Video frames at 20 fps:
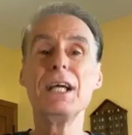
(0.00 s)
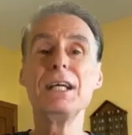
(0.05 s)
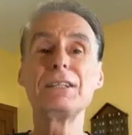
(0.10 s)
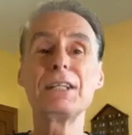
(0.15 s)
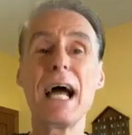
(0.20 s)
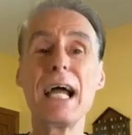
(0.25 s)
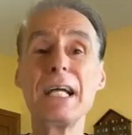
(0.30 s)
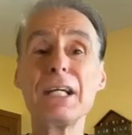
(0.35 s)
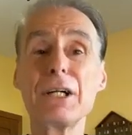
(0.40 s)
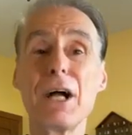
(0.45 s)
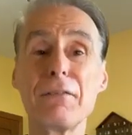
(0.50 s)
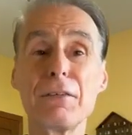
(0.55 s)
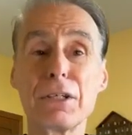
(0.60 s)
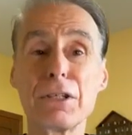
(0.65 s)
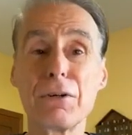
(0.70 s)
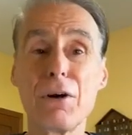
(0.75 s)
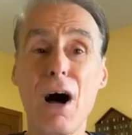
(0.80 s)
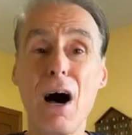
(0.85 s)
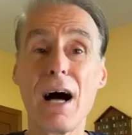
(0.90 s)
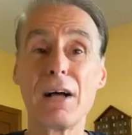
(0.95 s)
He's hanging
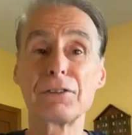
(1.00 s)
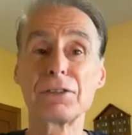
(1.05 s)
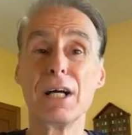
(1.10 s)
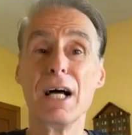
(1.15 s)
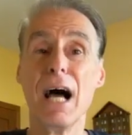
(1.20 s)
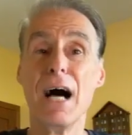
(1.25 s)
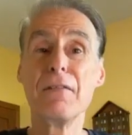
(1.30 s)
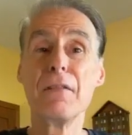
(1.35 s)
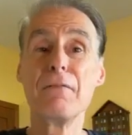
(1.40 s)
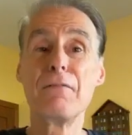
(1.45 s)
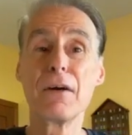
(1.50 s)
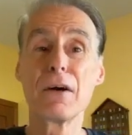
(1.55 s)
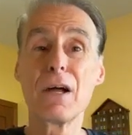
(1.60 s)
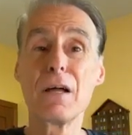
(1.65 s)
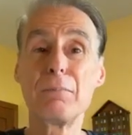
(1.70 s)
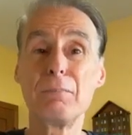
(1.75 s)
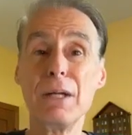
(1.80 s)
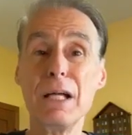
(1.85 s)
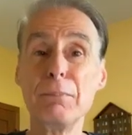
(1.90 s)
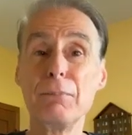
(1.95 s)
on the cross and the
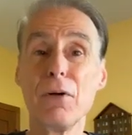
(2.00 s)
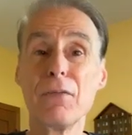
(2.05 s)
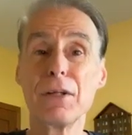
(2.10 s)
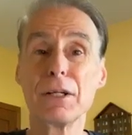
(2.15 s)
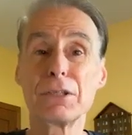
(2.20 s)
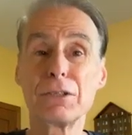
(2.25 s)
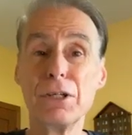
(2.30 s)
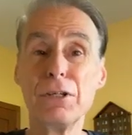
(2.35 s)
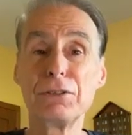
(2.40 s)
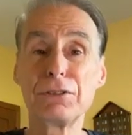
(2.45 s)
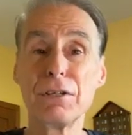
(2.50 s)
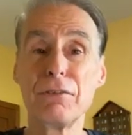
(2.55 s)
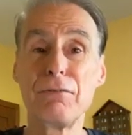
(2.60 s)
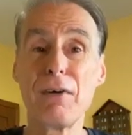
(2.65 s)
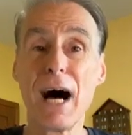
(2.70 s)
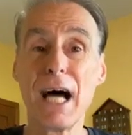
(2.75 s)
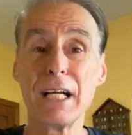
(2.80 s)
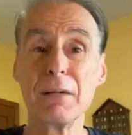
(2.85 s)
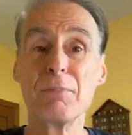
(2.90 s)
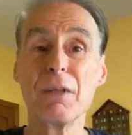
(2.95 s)
very people that
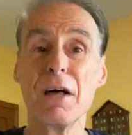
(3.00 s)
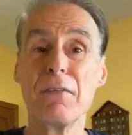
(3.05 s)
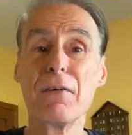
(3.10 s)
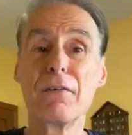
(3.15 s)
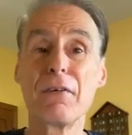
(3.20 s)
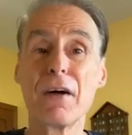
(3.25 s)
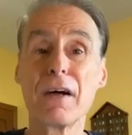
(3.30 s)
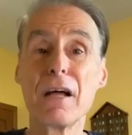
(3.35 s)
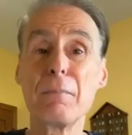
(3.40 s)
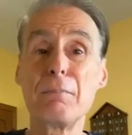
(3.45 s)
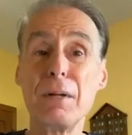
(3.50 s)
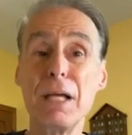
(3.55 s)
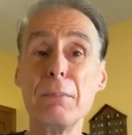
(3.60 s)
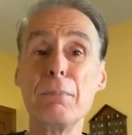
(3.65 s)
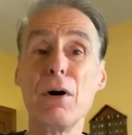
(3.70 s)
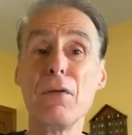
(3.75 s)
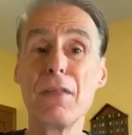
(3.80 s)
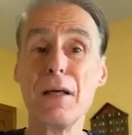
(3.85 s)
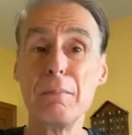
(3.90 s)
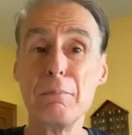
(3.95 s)
crucified him, the very
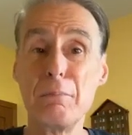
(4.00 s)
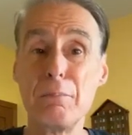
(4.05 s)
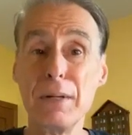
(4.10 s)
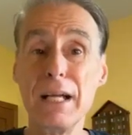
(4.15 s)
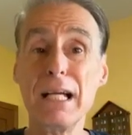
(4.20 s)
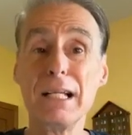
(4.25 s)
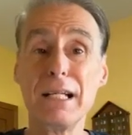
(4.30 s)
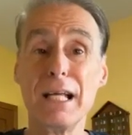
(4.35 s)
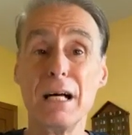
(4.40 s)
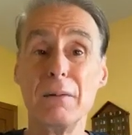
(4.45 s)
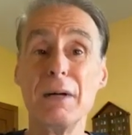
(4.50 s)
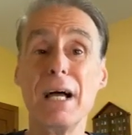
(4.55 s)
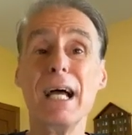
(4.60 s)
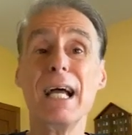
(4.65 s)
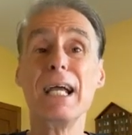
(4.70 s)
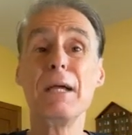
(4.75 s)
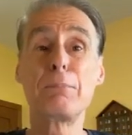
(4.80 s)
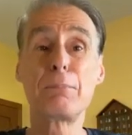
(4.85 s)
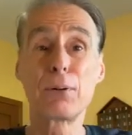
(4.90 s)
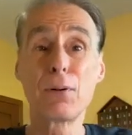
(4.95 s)
people that beat him,
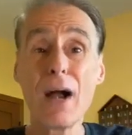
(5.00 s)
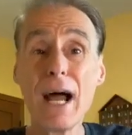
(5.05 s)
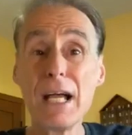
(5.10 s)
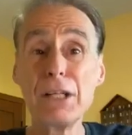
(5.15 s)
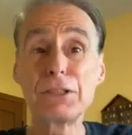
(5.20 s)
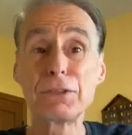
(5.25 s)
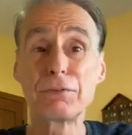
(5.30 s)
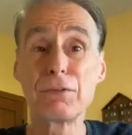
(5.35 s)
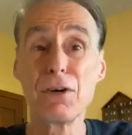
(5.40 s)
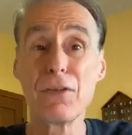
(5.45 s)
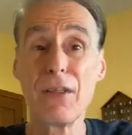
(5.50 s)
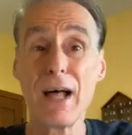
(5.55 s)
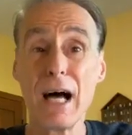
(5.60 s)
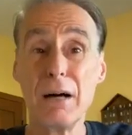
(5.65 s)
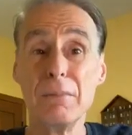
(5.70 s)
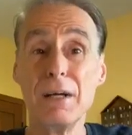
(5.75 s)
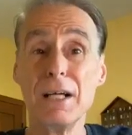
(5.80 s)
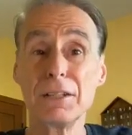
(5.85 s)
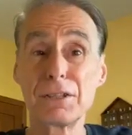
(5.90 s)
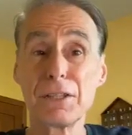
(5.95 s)
he prays for
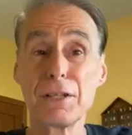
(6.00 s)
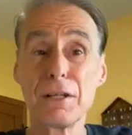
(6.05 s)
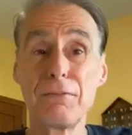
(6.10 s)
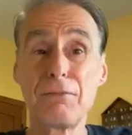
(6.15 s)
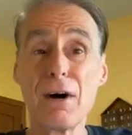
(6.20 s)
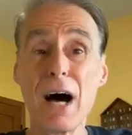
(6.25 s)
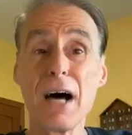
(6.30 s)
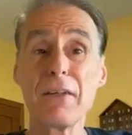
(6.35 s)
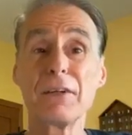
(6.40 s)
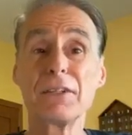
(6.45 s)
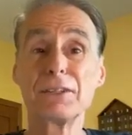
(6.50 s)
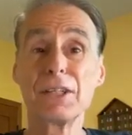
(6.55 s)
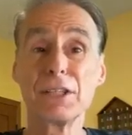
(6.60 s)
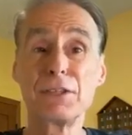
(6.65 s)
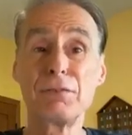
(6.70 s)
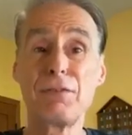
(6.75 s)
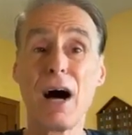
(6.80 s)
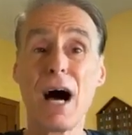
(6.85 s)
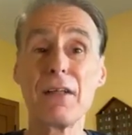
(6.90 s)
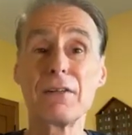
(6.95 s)
them to the Father,
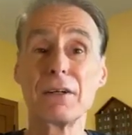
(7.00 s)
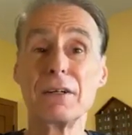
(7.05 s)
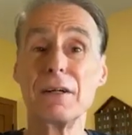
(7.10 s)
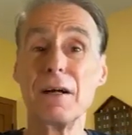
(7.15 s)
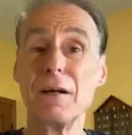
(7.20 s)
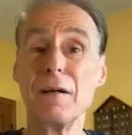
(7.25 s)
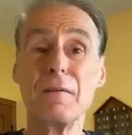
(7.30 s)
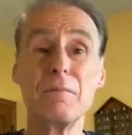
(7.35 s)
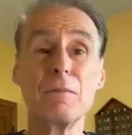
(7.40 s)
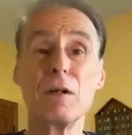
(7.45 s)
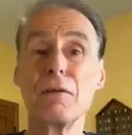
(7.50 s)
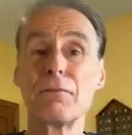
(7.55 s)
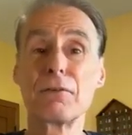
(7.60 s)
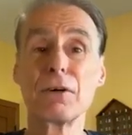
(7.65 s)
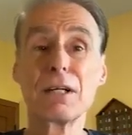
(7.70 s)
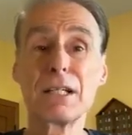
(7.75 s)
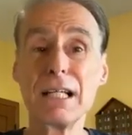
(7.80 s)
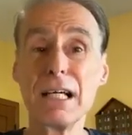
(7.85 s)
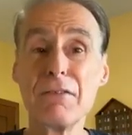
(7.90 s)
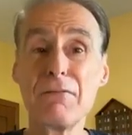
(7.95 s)
says, Father,
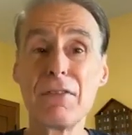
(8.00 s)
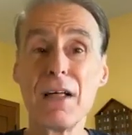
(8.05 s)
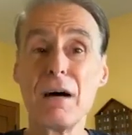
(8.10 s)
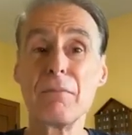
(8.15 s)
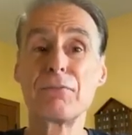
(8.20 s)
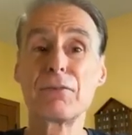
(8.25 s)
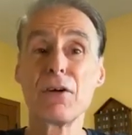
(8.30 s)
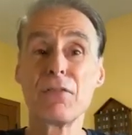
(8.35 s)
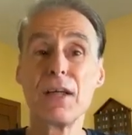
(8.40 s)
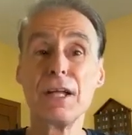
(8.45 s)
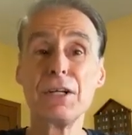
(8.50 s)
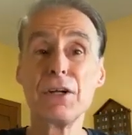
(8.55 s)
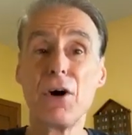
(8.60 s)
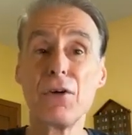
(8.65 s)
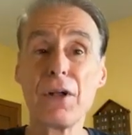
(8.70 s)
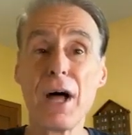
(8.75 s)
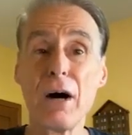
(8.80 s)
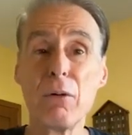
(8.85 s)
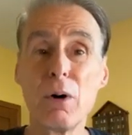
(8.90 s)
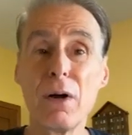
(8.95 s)
forgive them for they
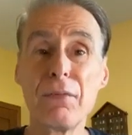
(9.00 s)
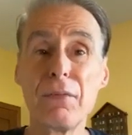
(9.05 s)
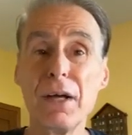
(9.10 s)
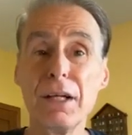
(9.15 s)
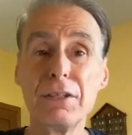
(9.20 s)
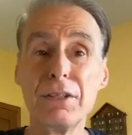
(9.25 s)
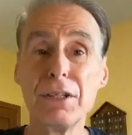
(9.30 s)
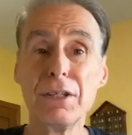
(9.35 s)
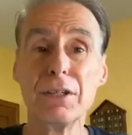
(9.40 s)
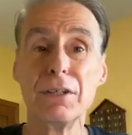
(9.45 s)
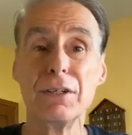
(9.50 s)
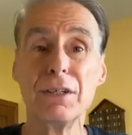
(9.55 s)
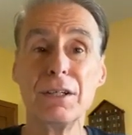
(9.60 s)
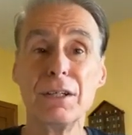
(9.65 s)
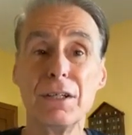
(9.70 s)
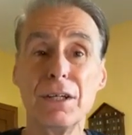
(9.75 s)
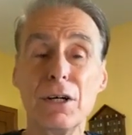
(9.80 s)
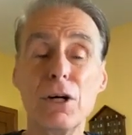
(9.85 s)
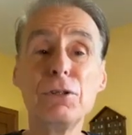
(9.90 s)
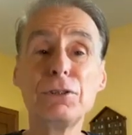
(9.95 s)
know not what they do.